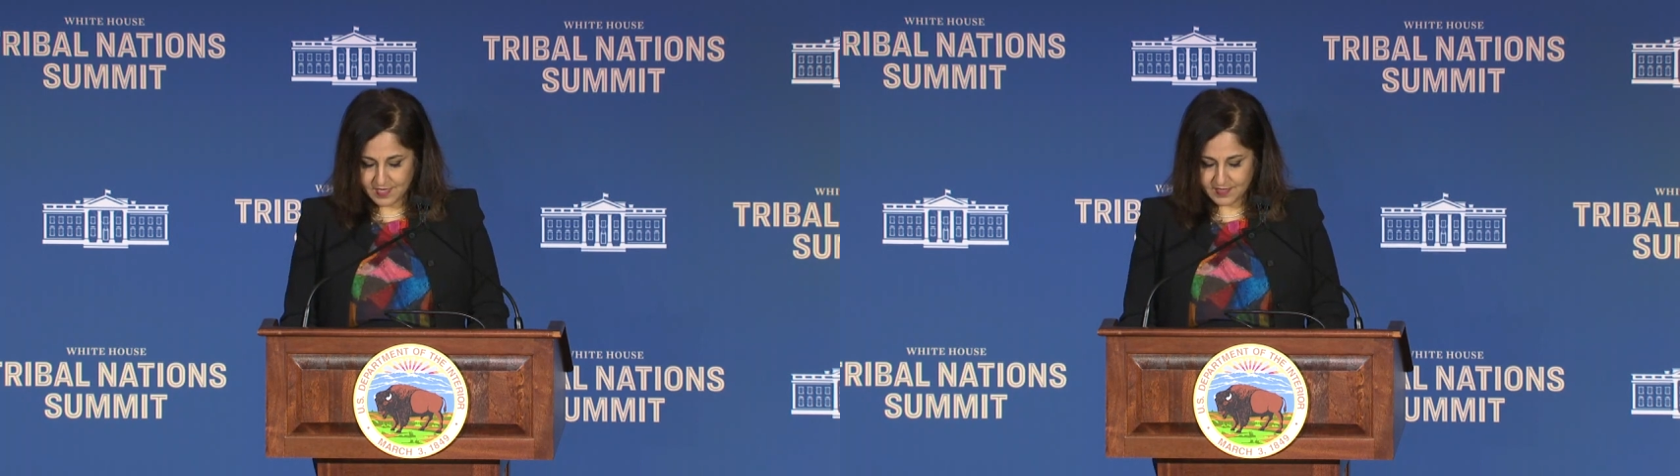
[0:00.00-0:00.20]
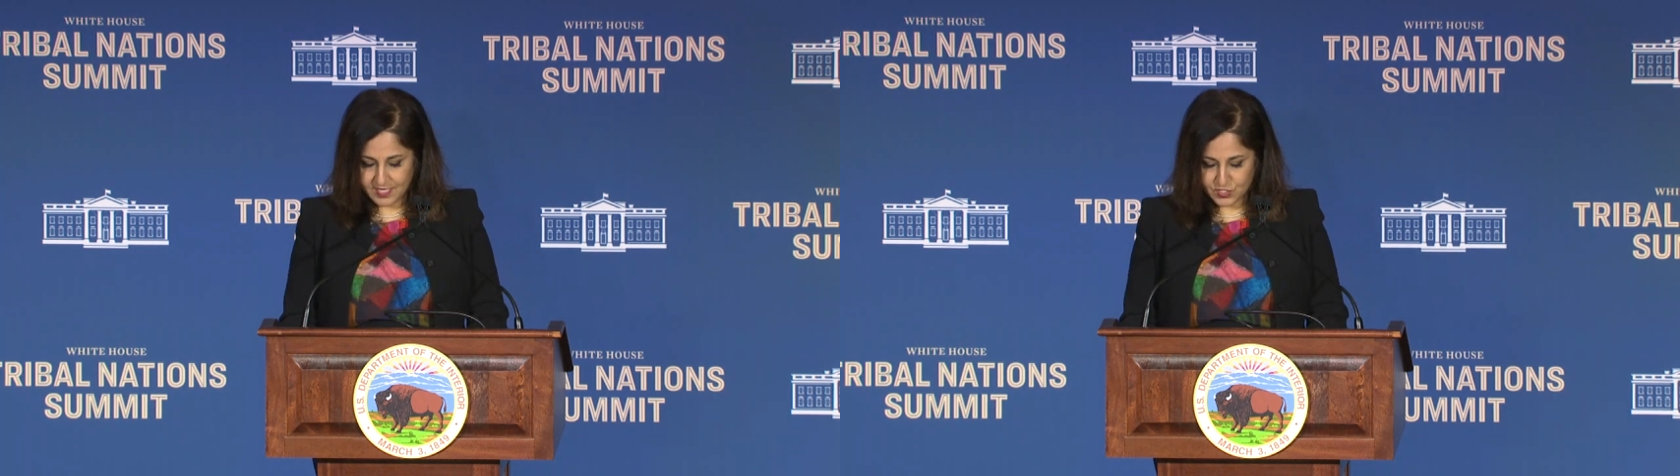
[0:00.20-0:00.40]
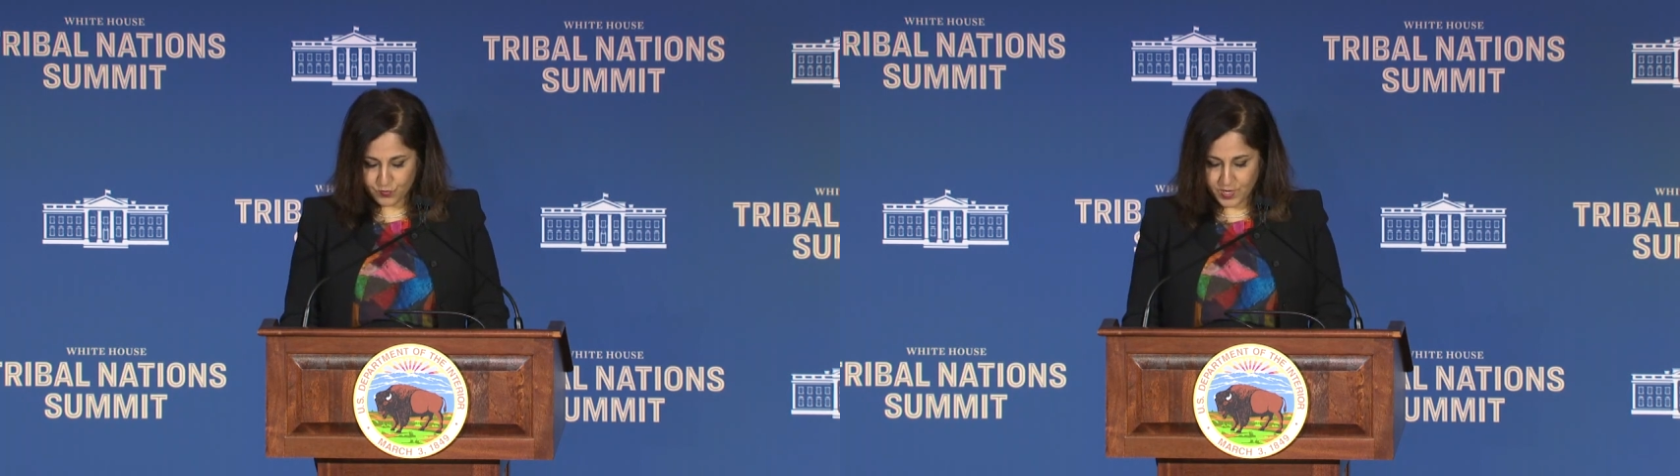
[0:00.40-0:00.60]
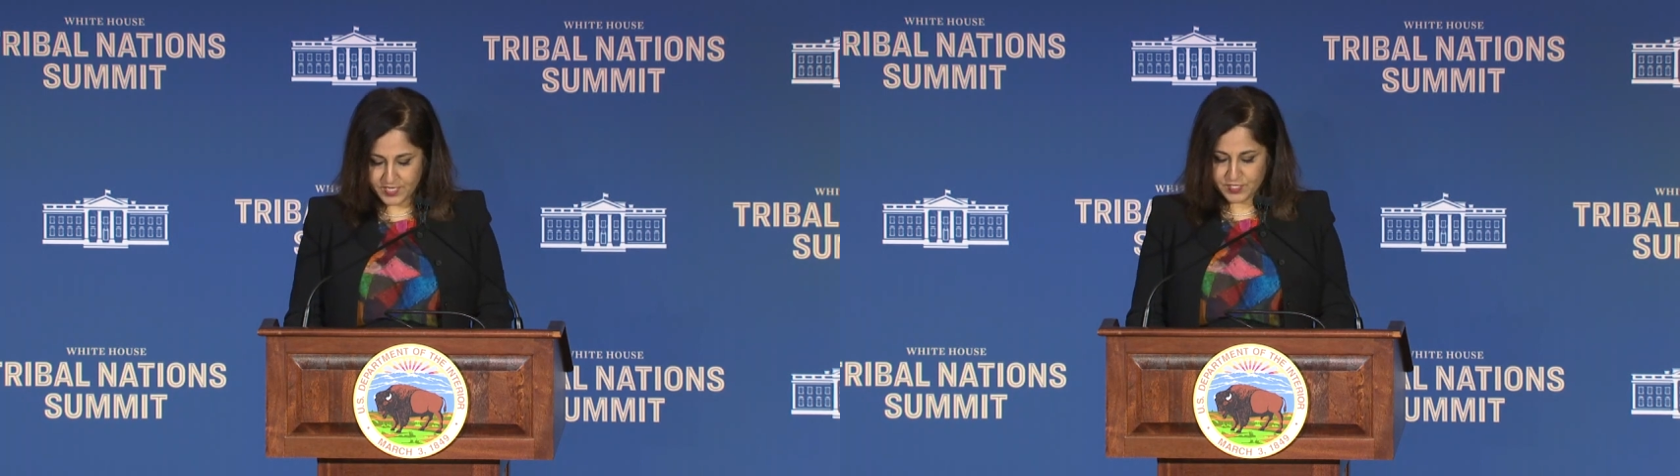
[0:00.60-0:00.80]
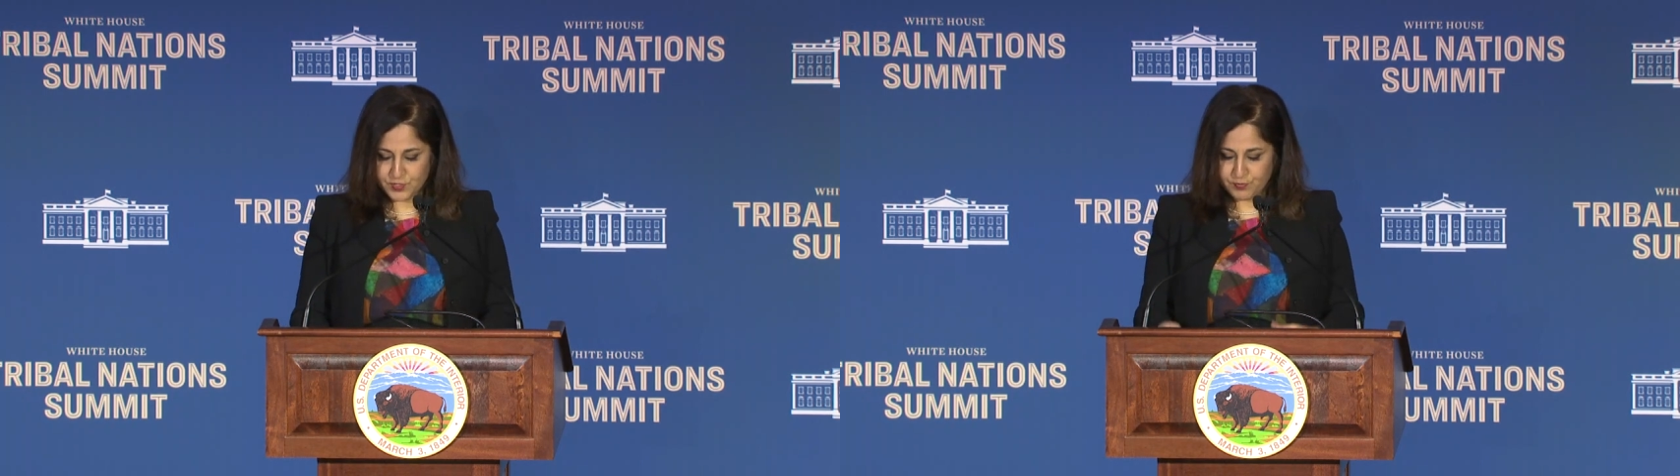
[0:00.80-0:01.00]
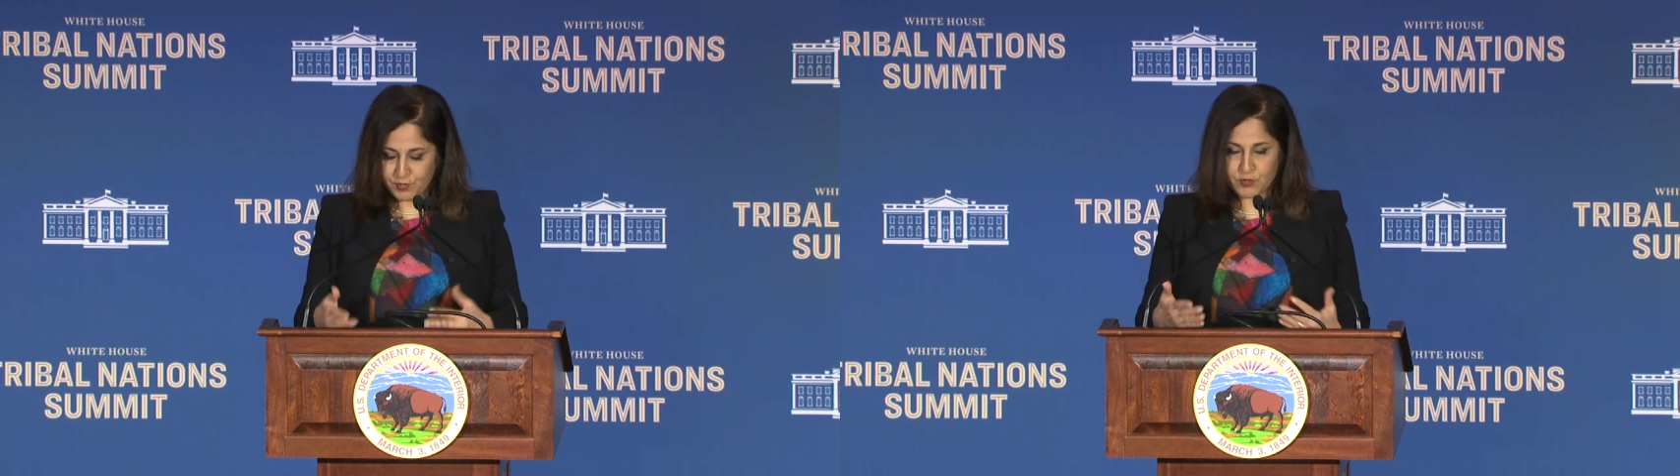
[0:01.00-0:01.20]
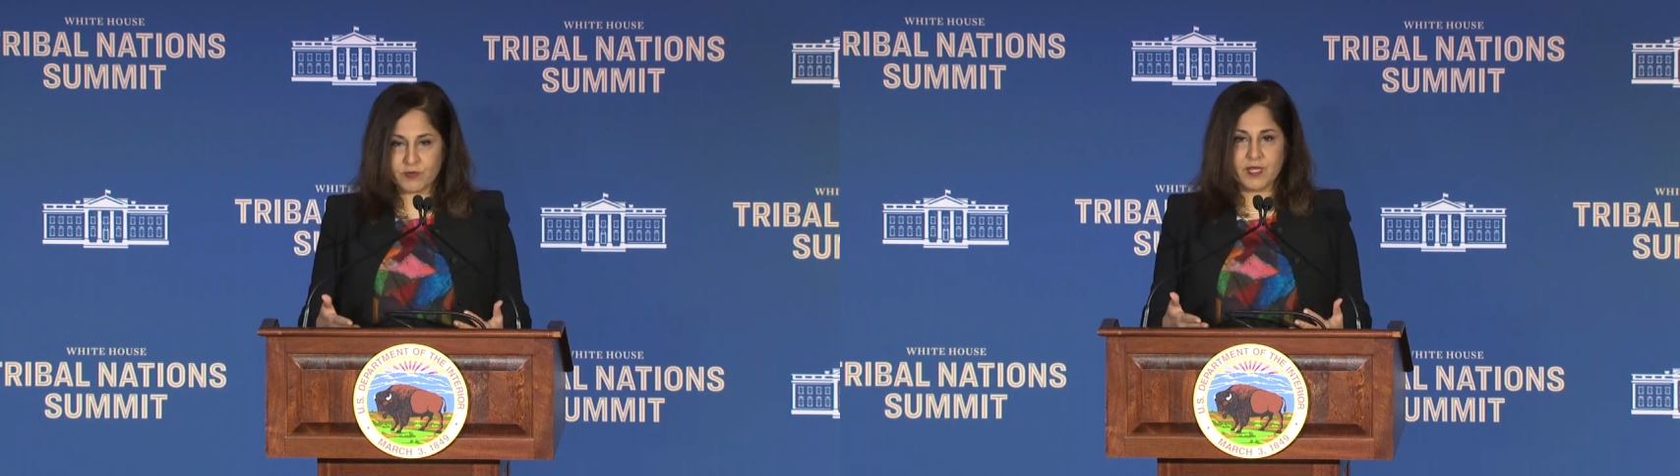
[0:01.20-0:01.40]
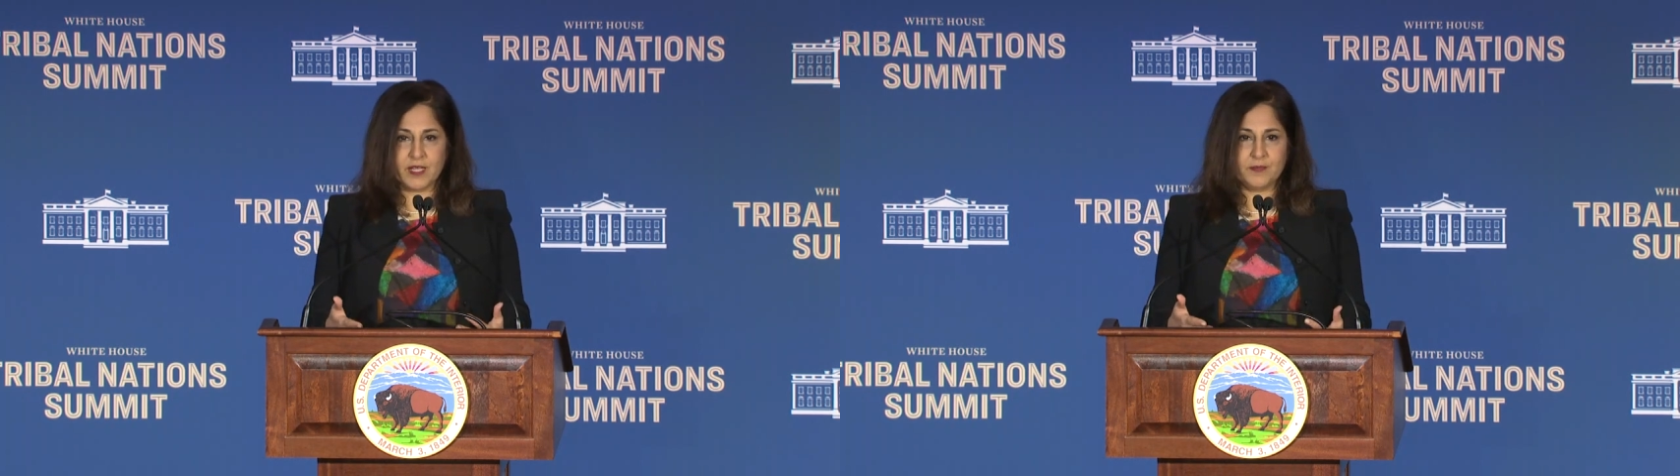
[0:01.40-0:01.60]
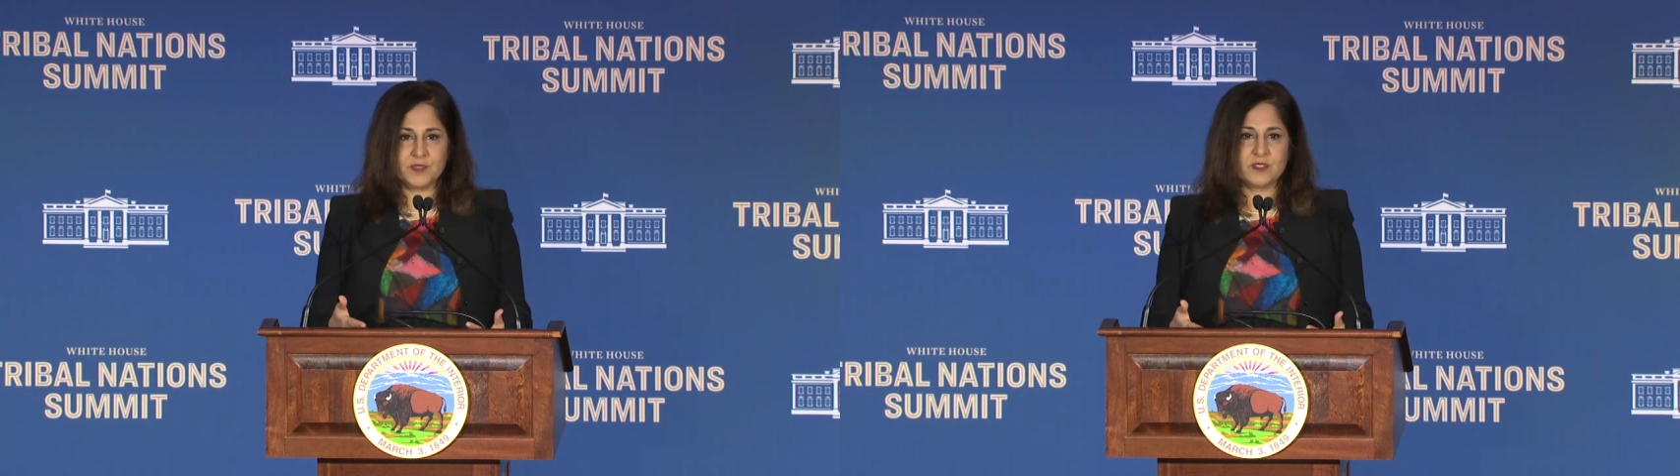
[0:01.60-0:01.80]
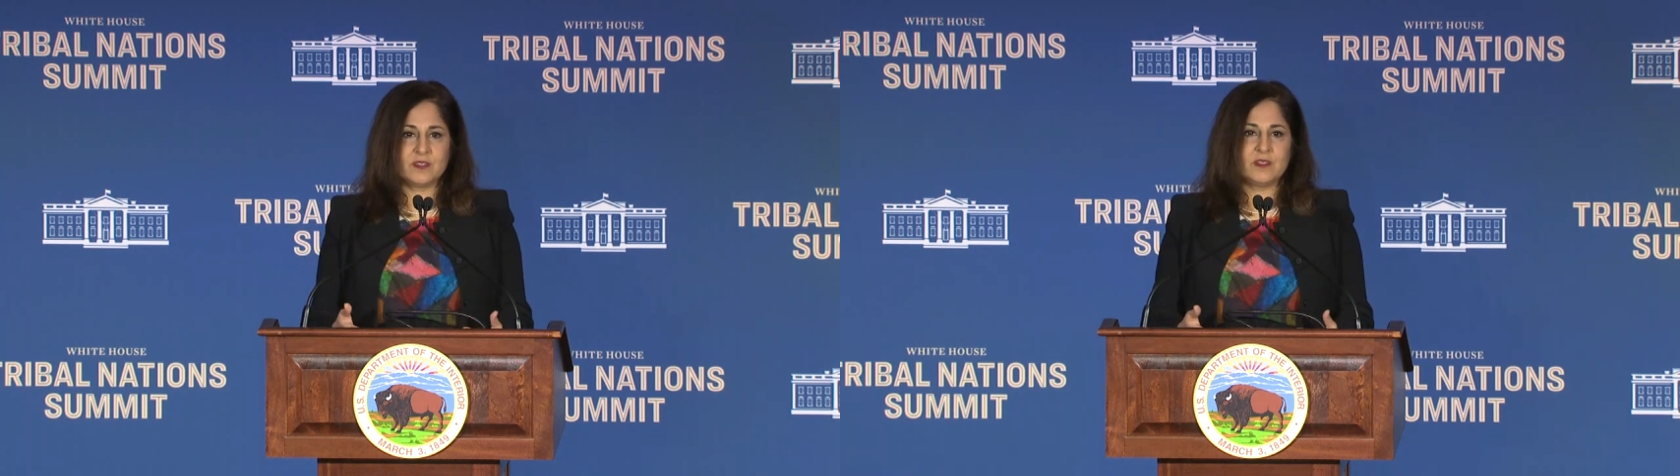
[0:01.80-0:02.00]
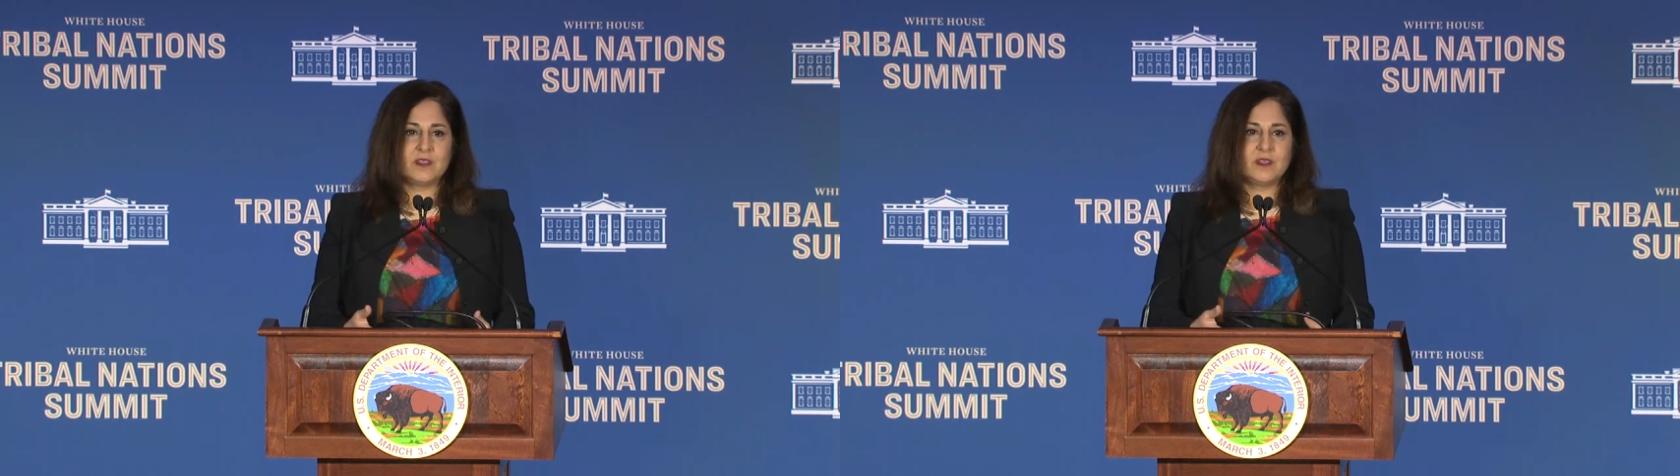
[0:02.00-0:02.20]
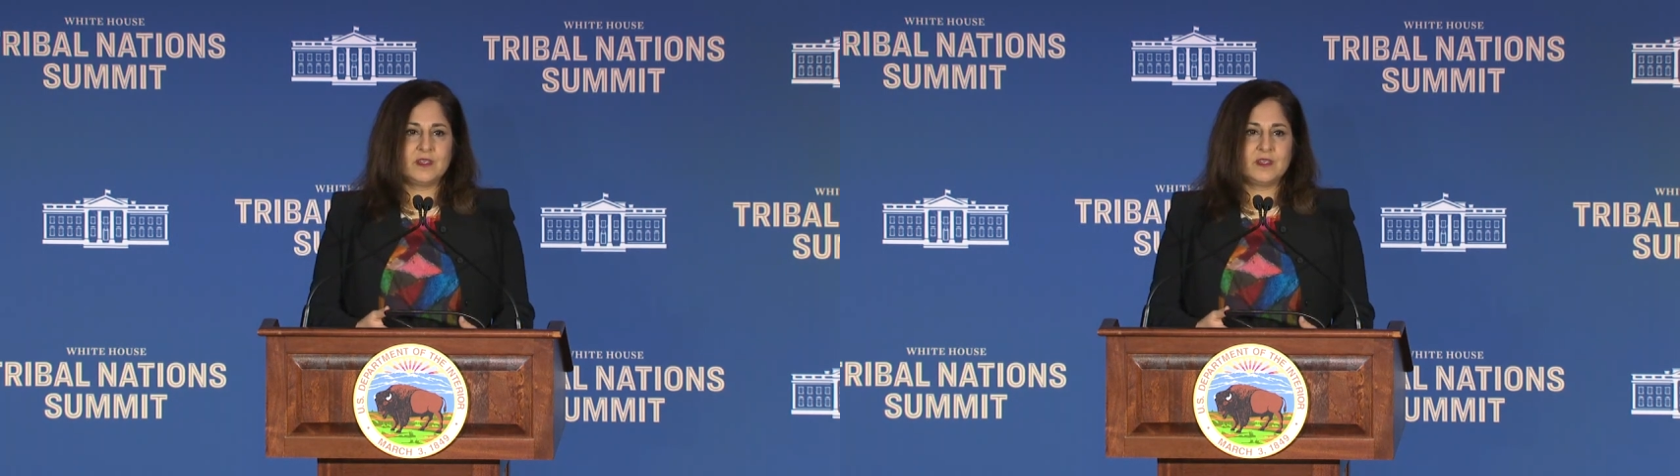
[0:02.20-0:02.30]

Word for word: uh, that's why these programs,